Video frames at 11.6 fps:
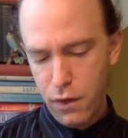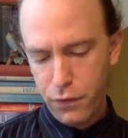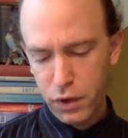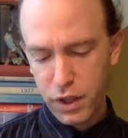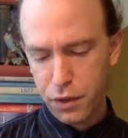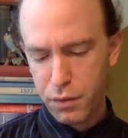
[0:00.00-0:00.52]

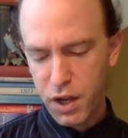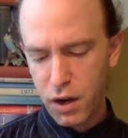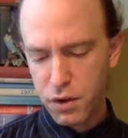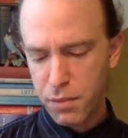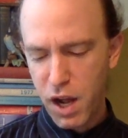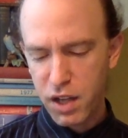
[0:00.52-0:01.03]
Fully
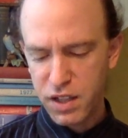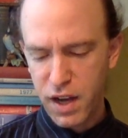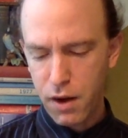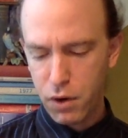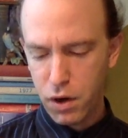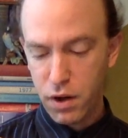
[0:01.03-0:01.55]
300 miles an
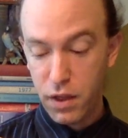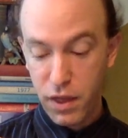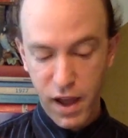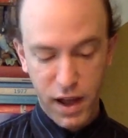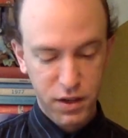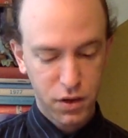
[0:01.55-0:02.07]
hour,
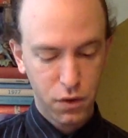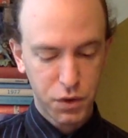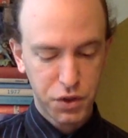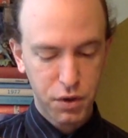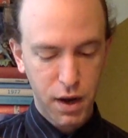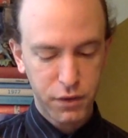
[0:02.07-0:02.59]
that
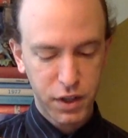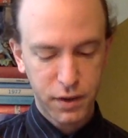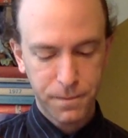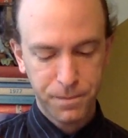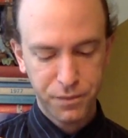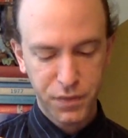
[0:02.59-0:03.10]
was traveling.
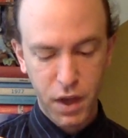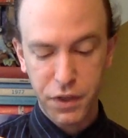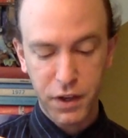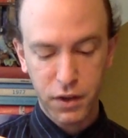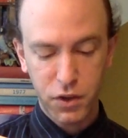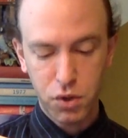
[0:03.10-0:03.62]

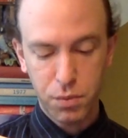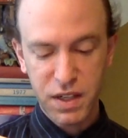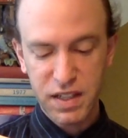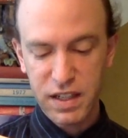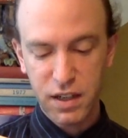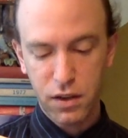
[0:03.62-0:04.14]
Nothing to be
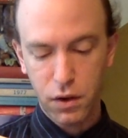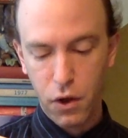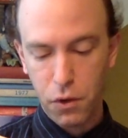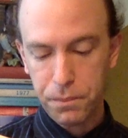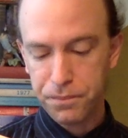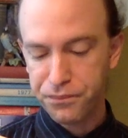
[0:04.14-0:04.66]
seen,
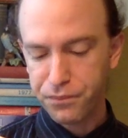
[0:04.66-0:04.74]
though.